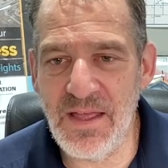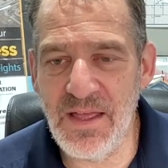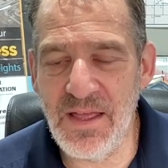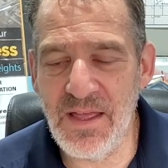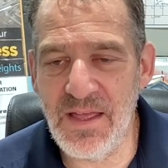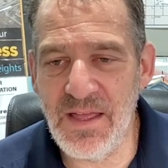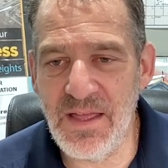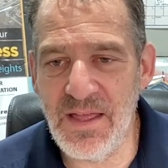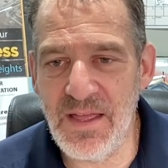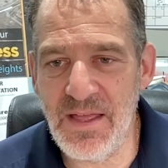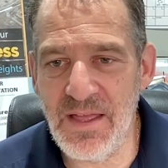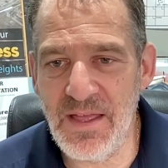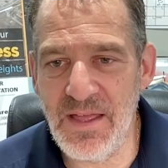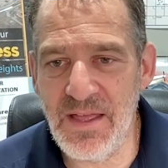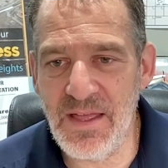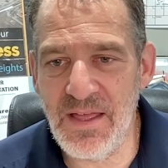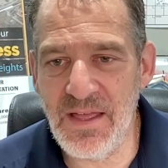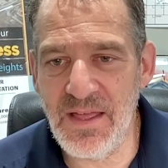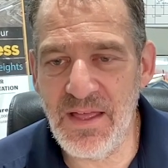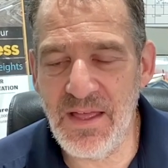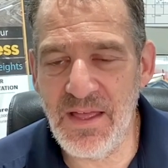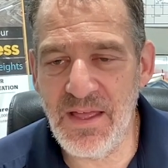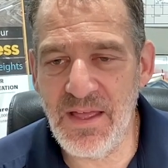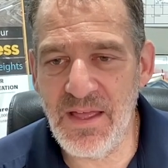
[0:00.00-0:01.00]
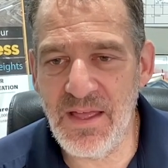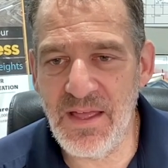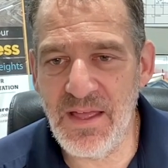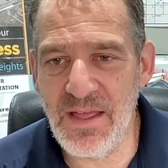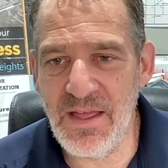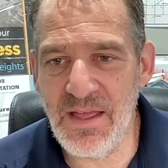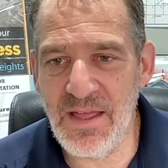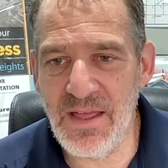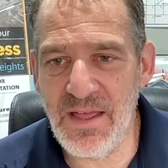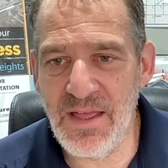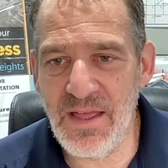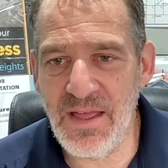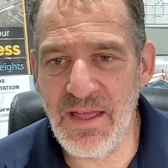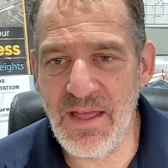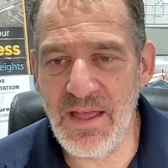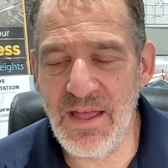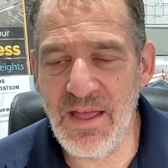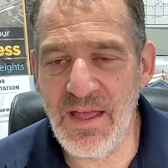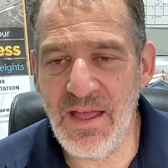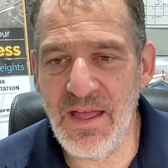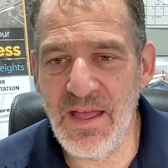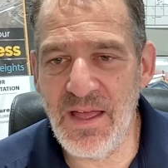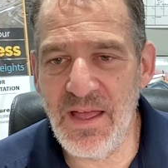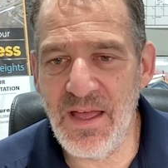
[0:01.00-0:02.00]

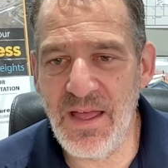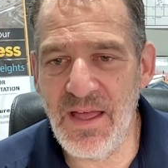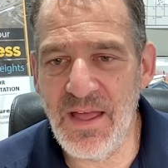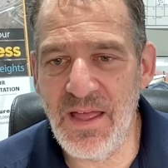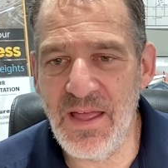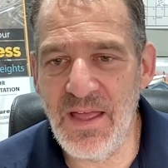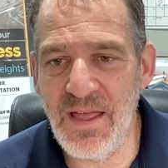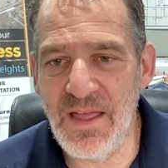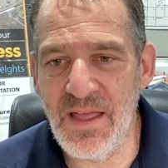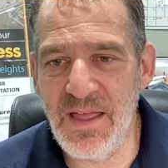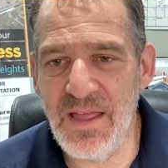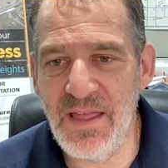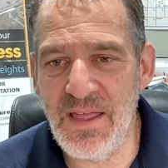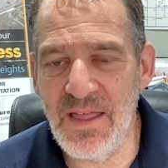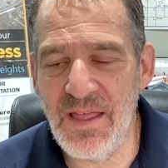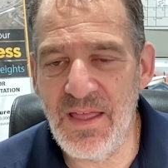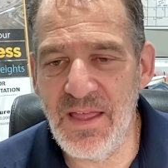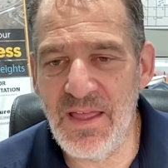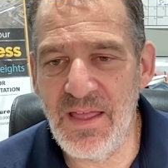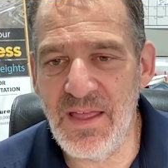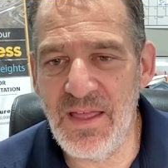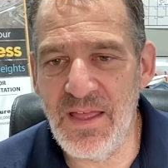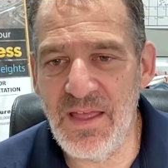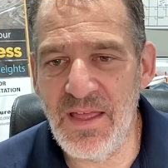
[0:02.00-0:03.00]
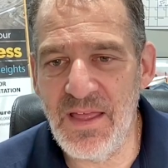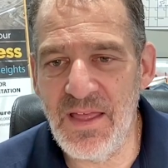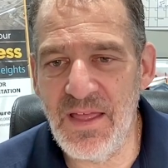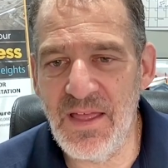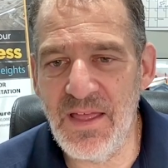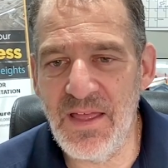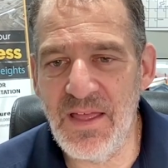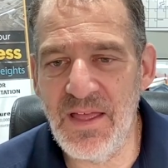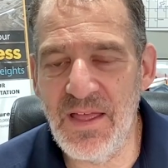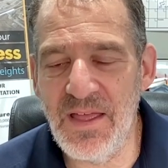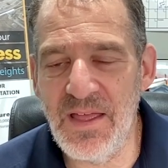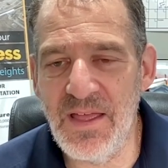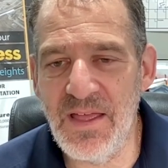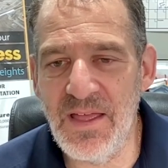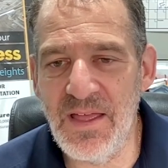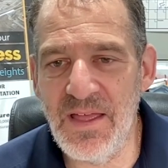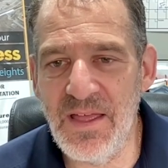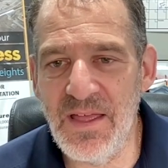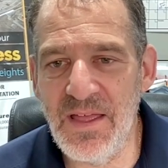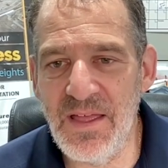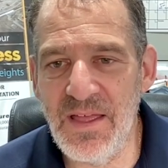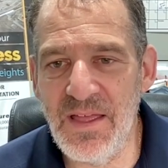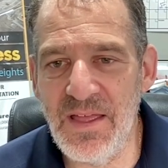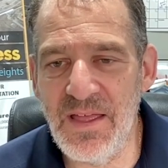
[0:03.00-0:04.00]

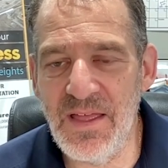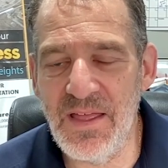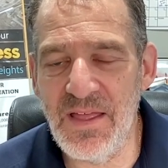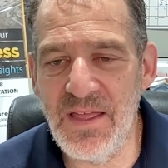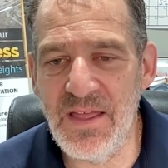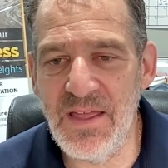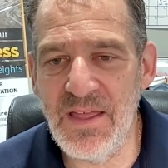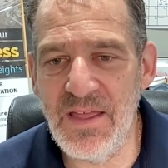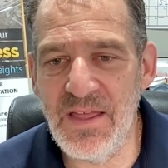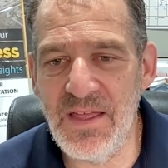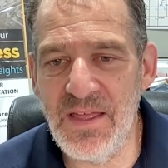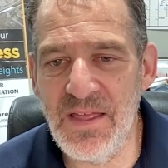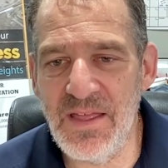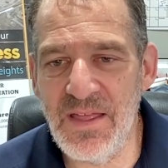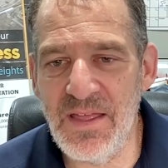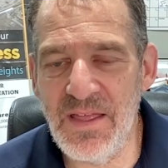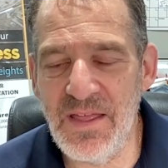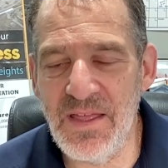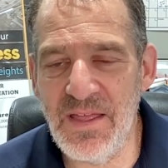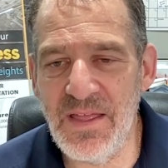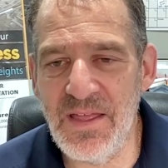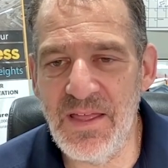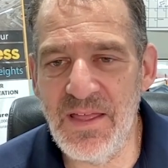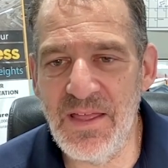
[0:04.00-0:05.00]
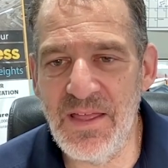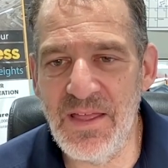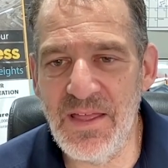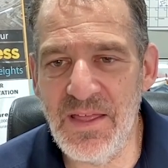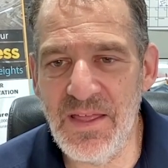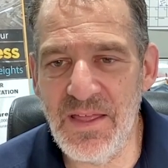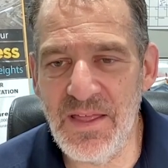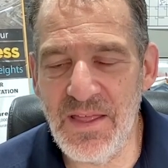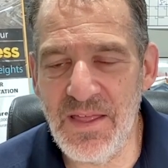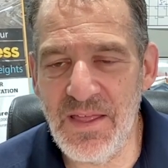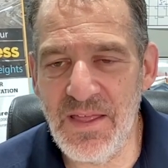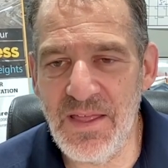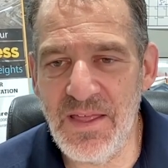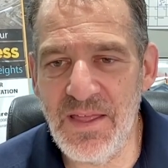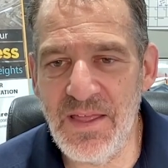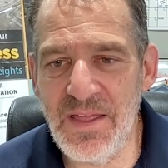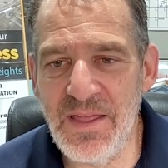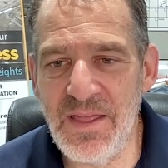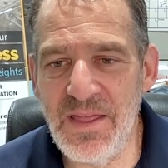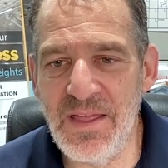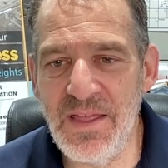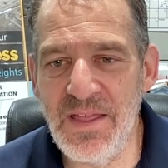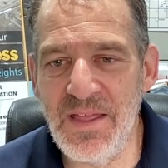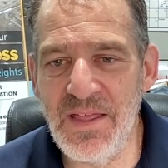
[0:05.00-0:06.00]

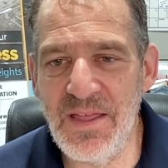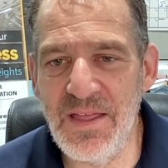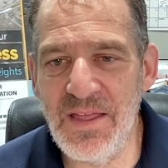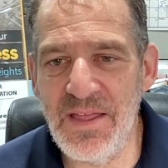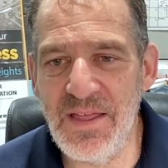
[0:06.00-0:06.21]
[no speech]